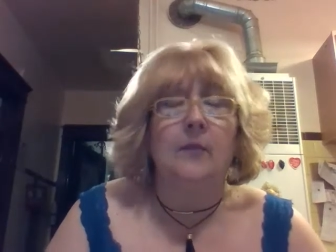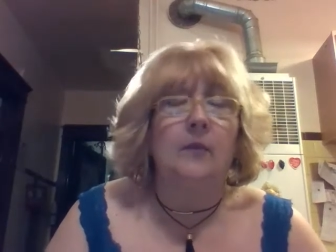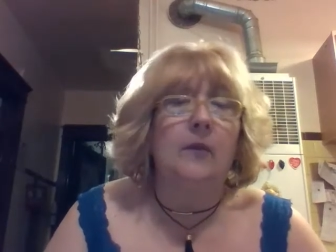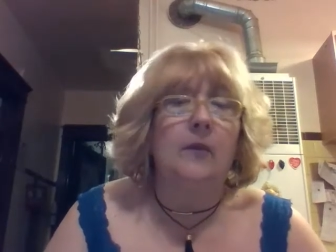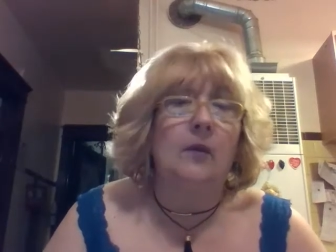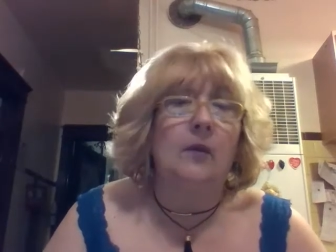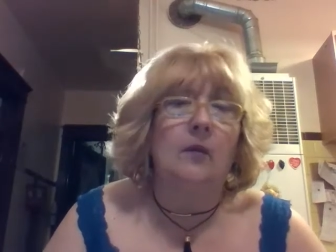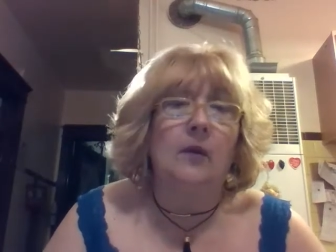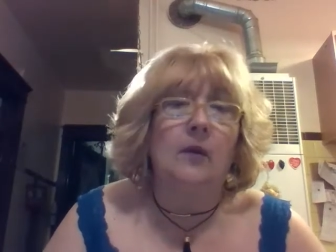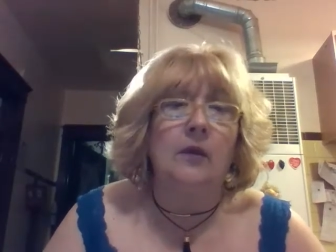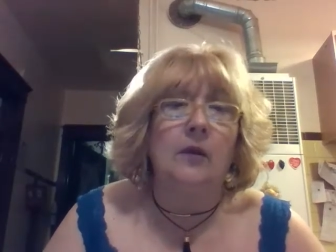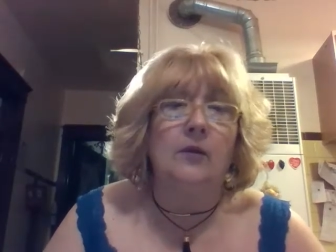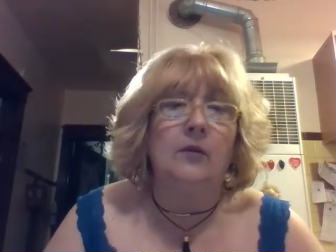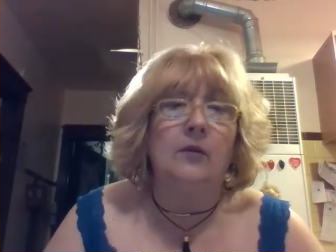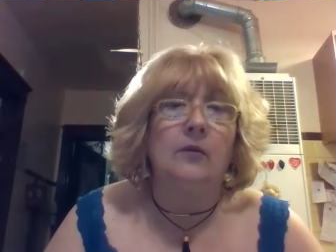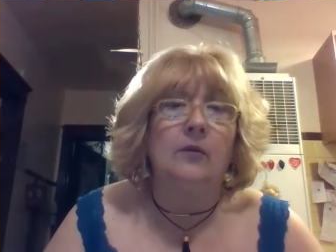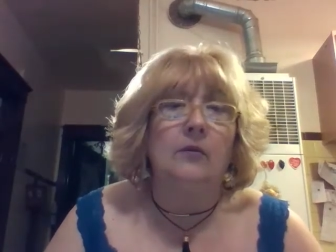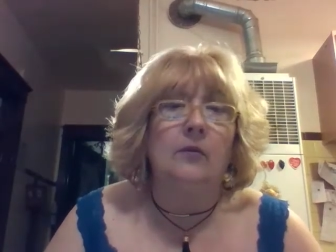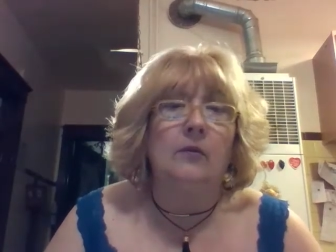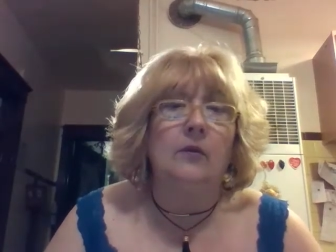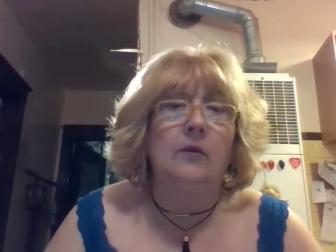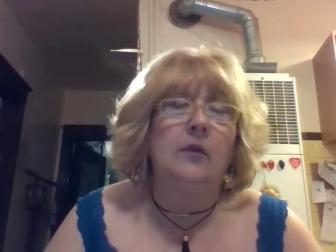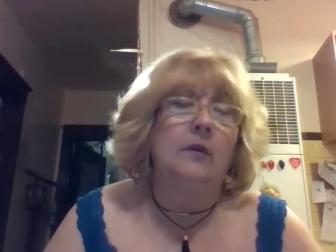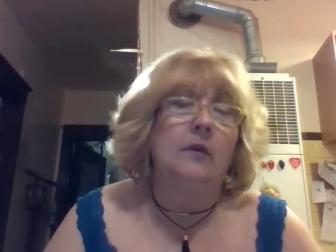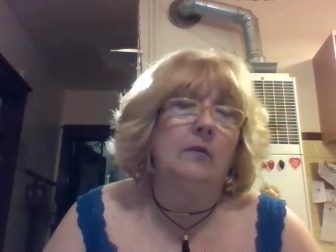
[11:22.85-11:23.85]
you want to
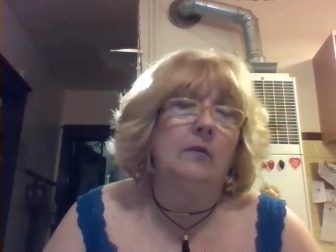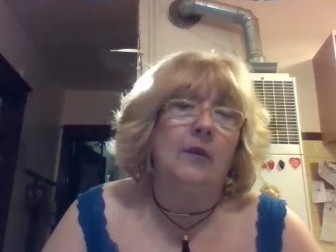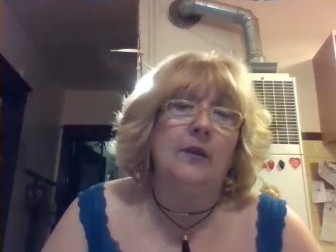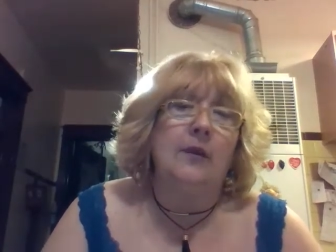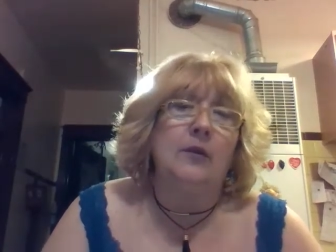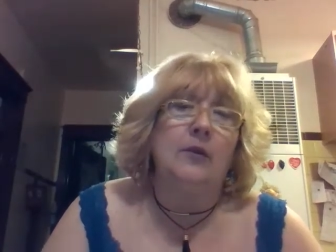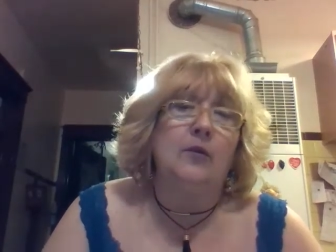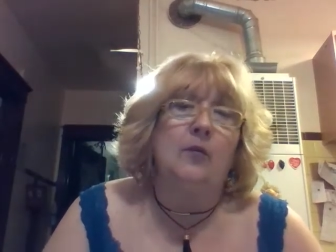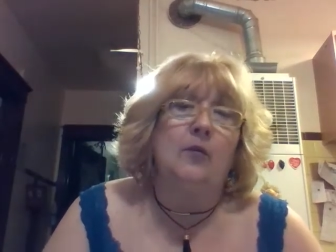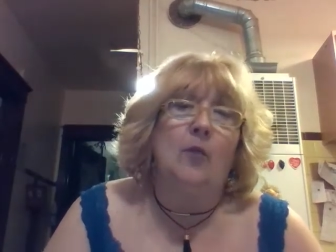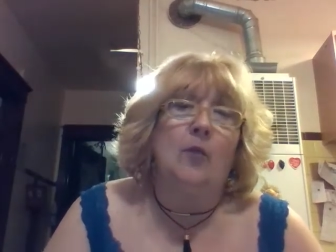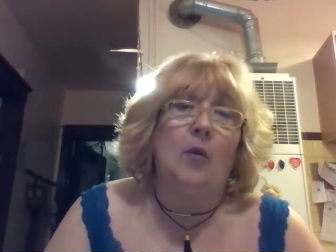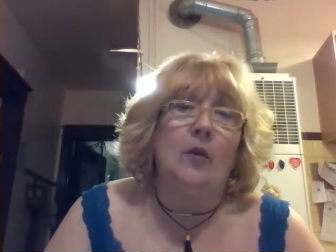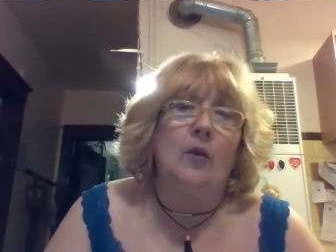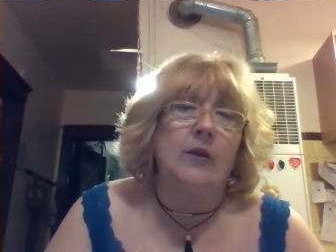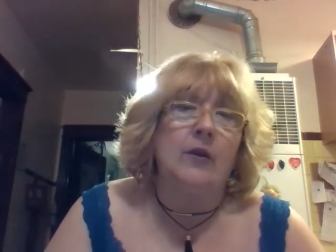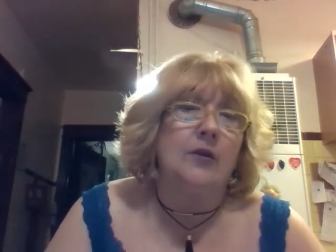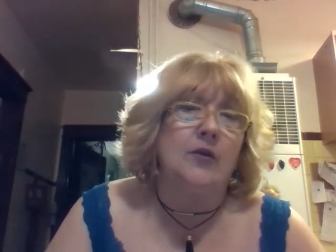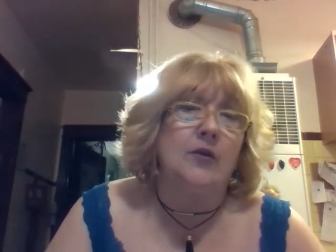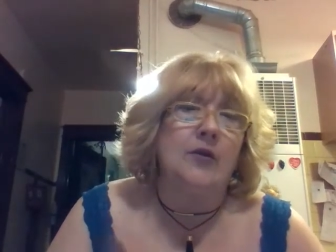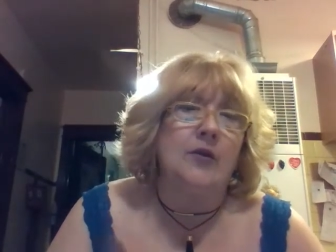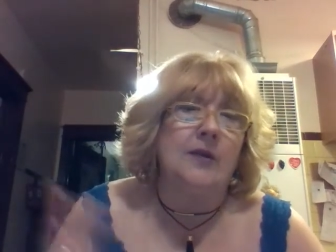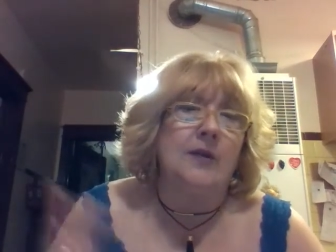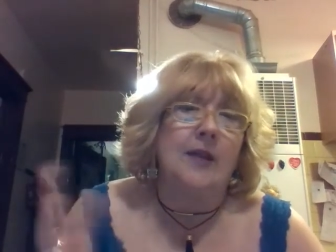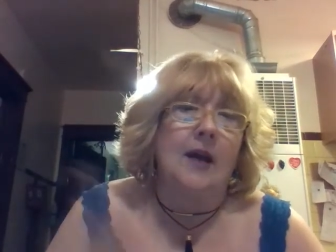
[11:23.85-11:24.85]
do more than
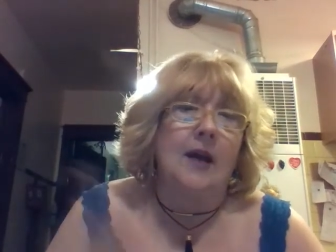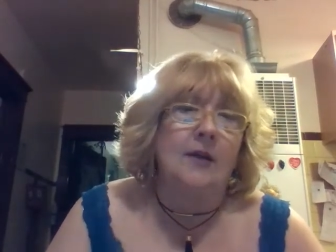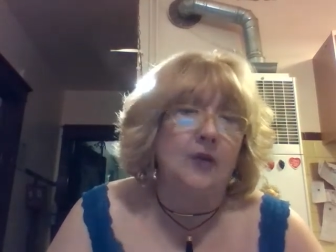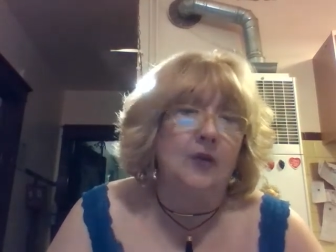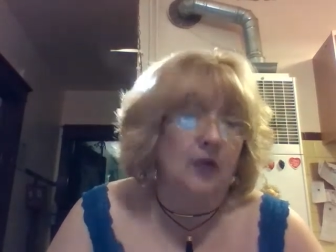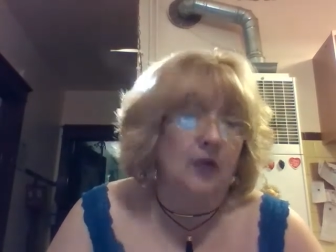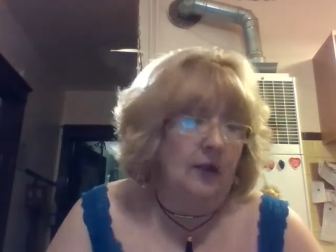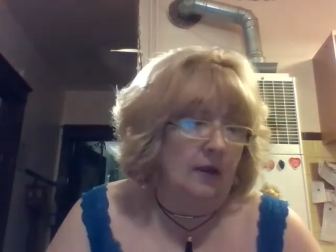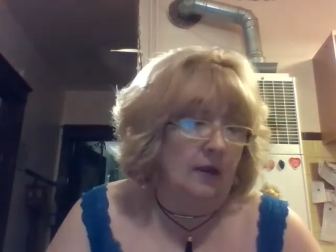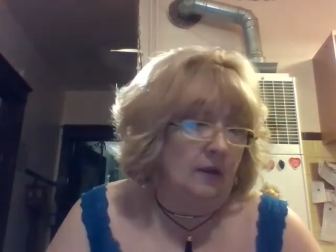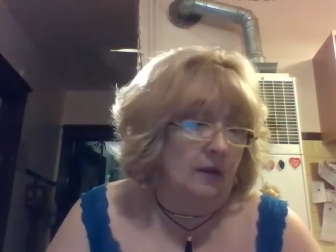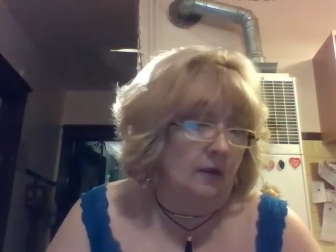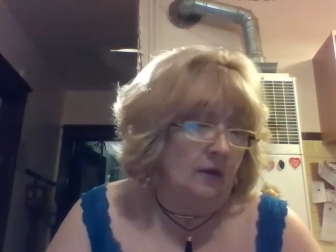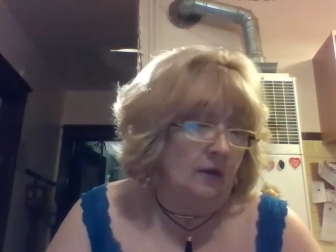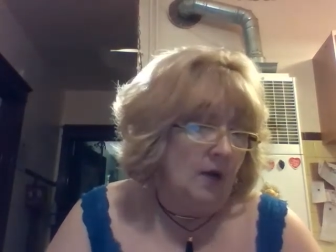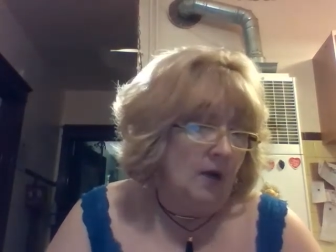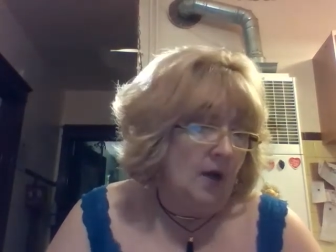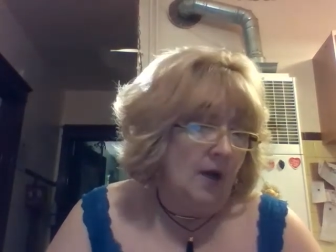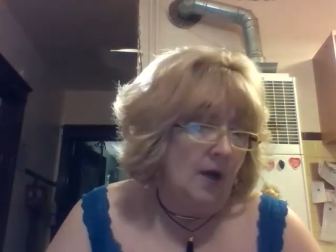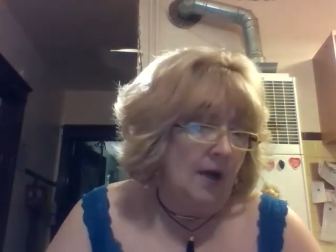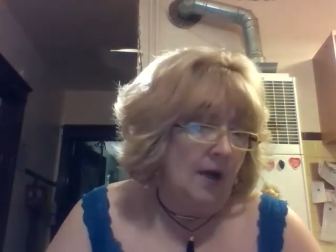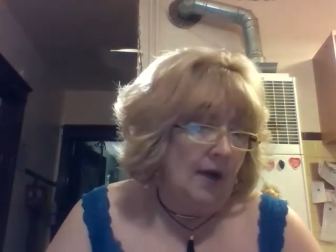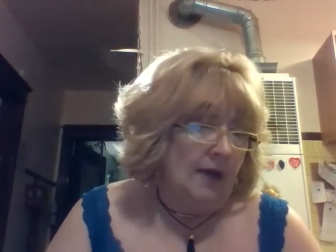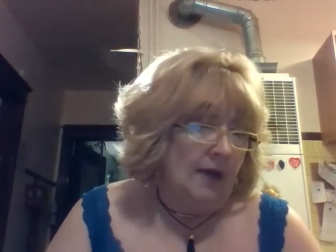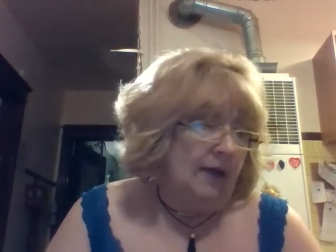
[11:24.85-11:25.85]
just eyeshadow.
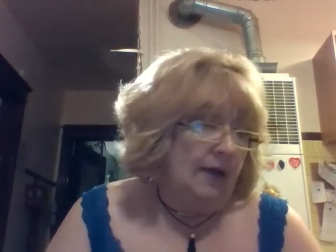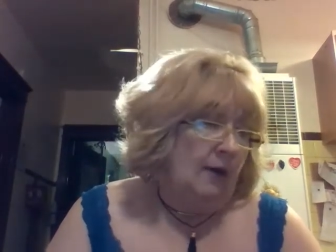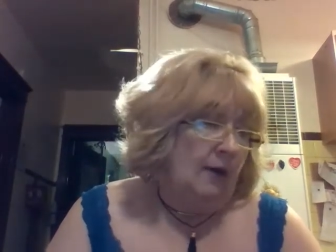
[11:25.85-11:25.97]
You know,